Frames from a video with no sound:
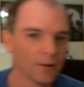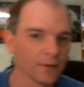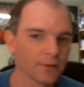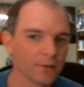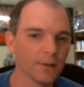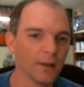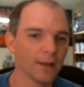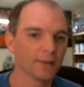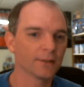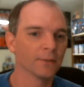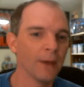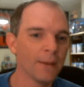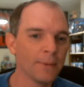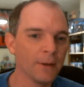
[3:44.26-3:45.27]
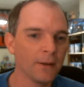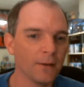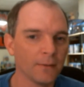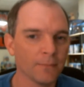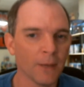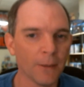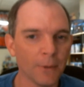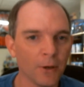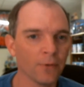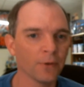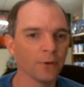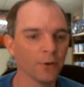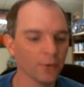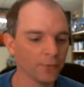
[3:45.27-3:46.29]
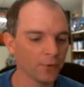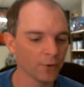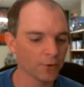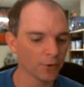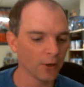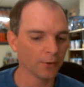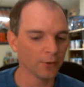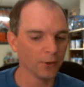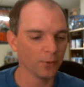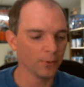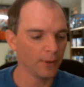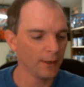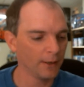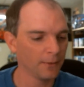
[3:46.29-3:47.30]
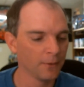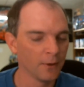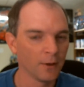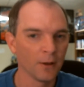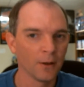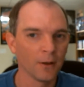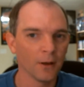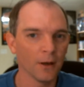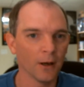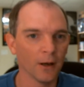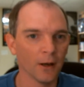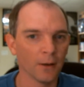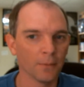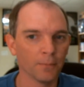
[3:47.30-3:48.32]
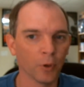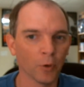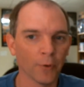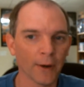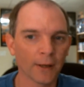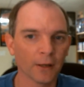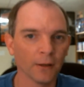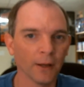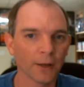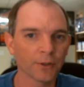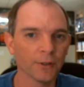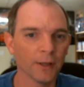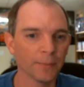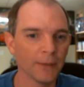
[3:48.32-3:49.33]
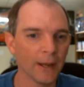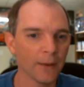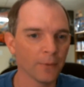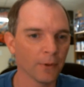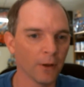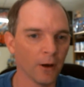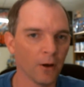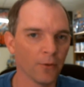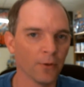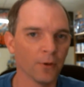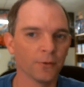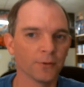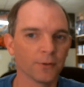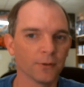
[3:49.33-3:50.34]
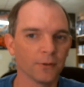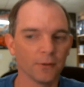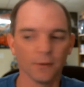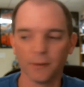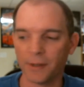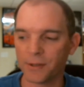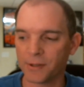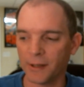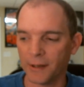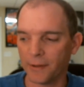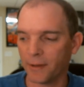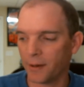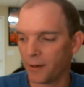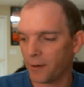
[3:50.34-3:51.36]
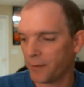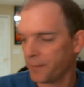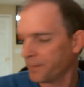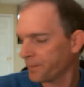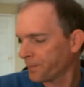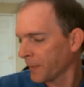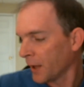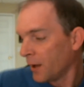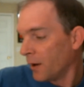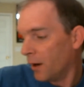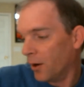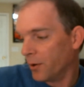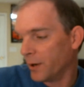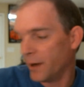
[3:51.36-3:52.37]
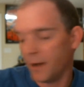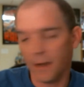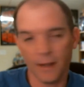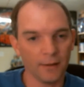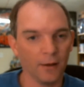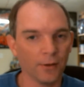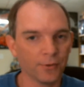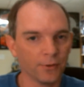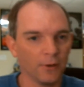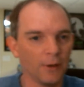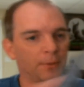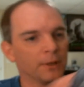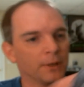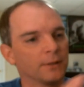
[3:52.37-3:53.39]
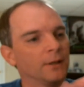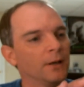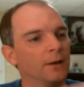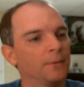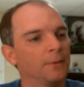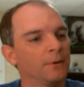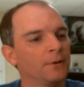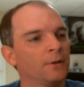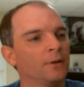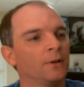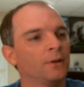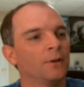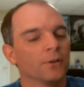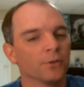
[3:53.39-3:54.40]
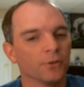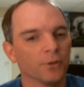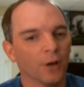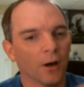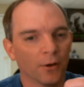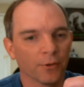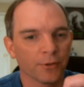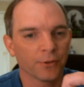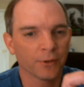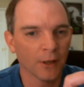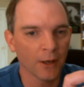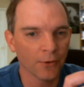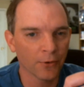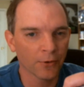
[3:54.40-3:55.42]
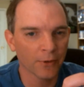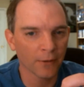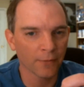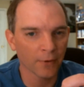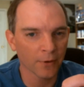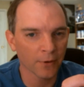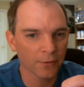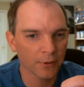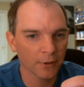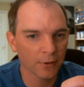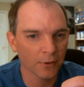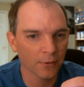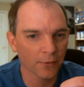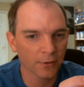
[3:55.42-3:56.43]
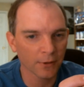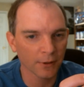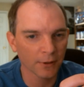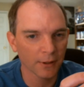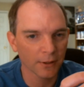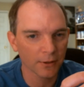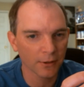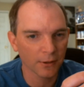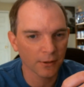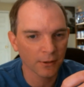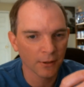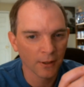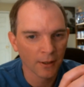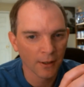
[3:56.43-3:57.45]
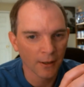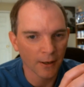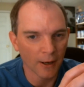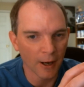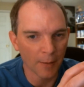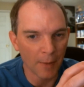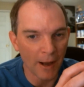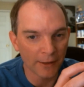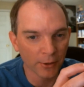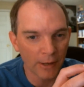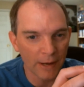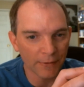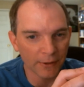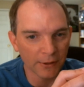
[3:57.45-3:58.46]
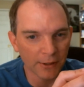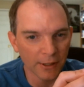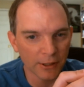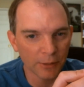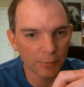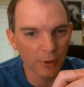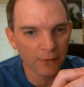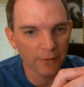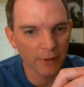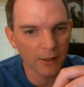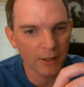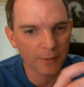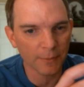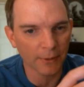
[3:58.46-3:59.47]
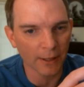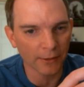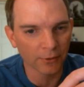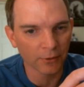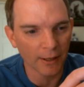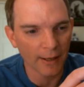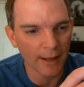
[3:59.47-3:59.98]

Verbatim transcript: set. So maybe, maybe here in the near future, I'll do a uh, Blu-ray collection update with all those listed in there. Oh yeah, and also I picked up Jaws, the 100th Anniversary Universal Edition. Um, I do have the digibook of this, but I do not